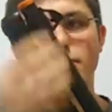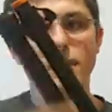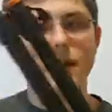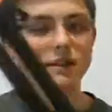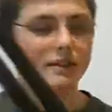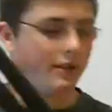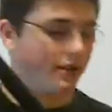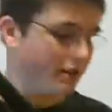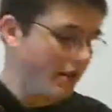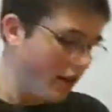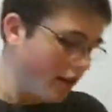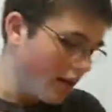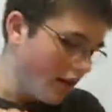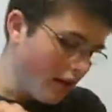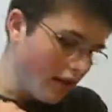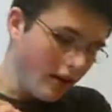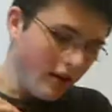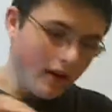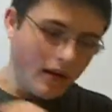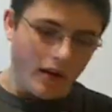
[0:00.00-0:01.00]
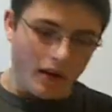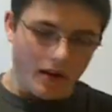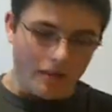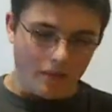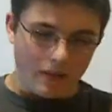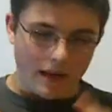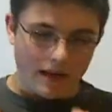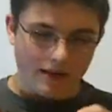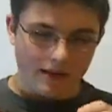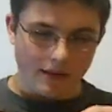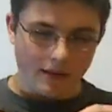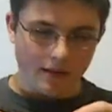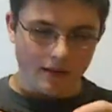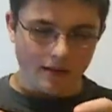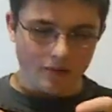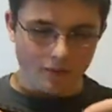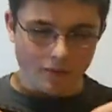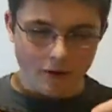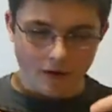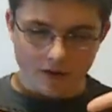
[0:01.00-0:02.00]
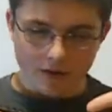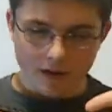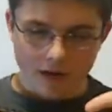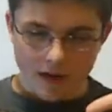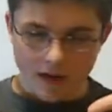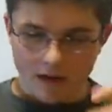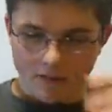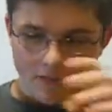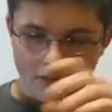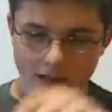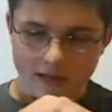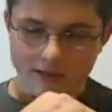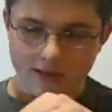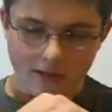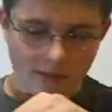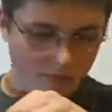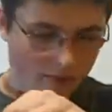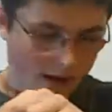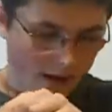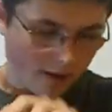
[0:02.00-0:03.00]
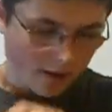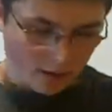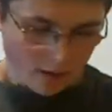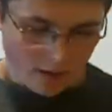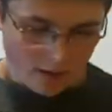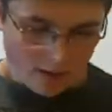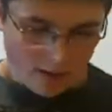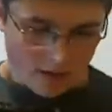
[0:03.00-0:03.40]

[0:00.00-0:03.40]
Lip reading: plastic sight, plastic rear sight, plastic rail.